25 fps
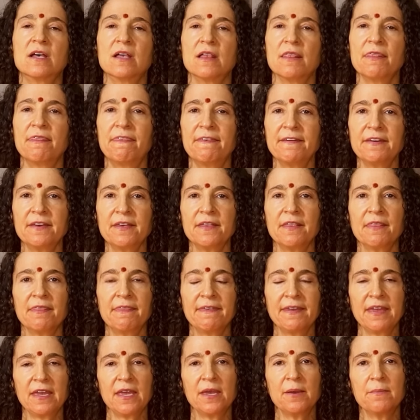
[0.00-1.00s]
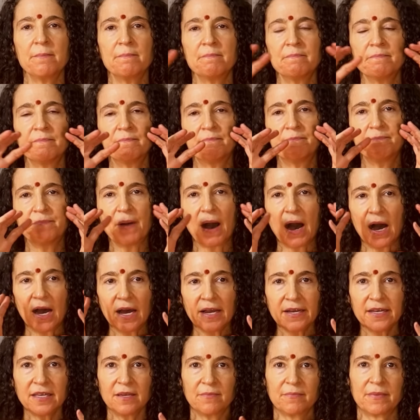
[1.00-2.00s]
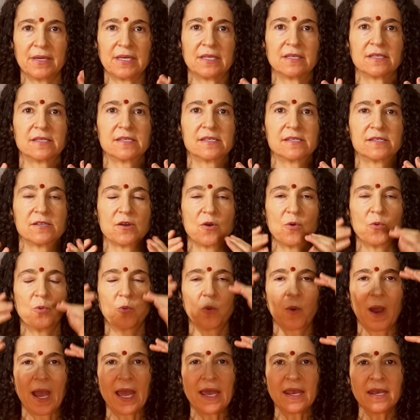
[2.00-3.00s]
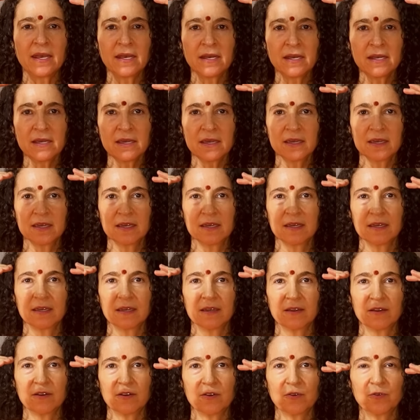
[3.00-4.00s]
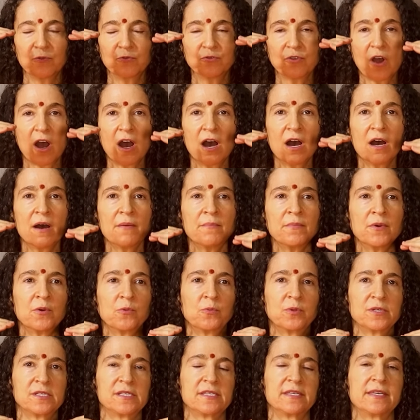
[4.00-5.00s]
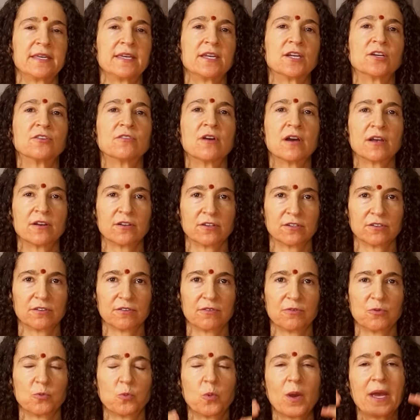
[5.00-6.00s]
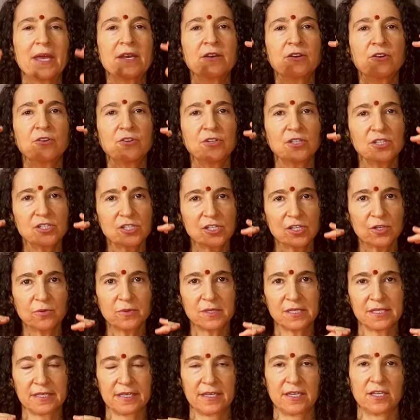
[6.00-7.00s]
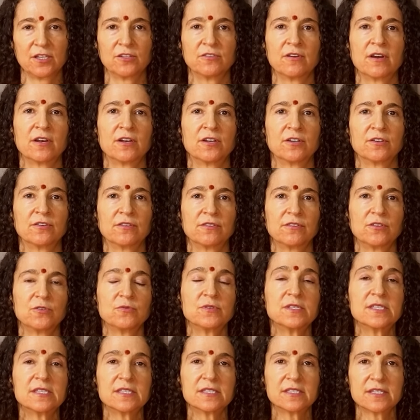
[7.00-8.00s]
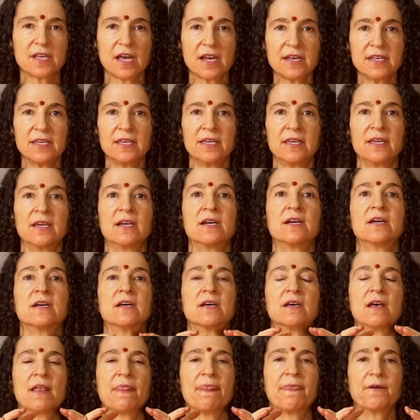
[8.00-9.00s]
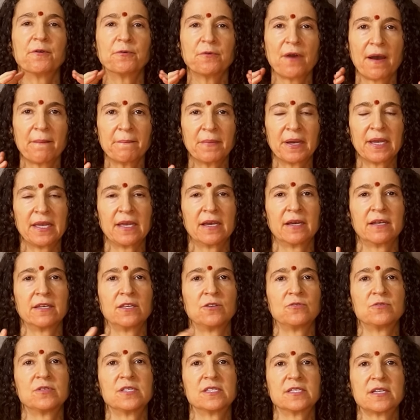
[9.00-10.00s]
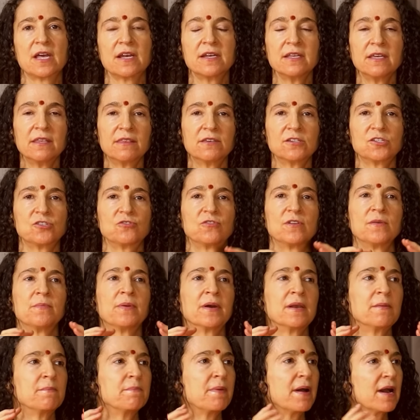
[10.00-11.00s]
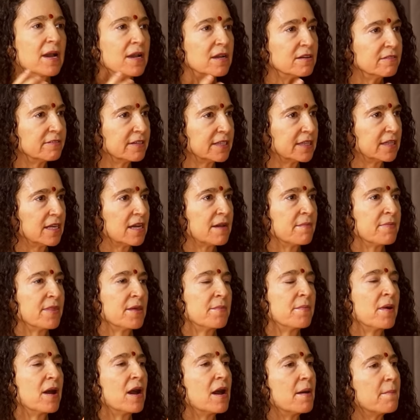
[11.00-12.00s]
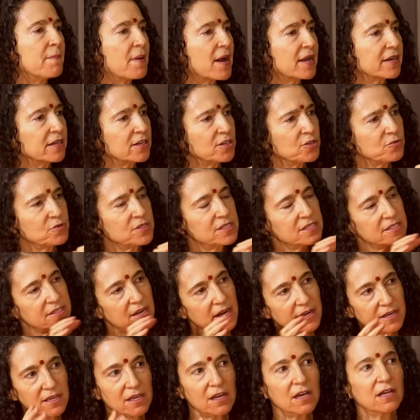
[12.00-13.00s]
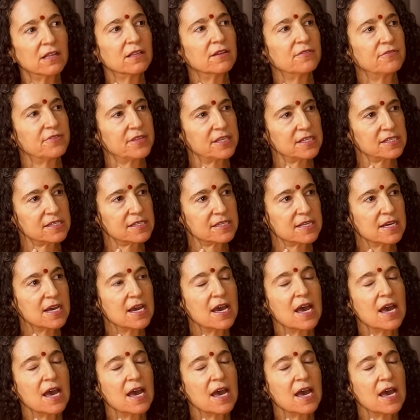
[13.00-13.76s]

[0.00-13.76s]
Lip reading: the embodiments, when Ram was here on earth, when Krishna was here on earth, you study the Ramayana, you study the Srimad Bhagavatam, the Mahabharata, you study all of this,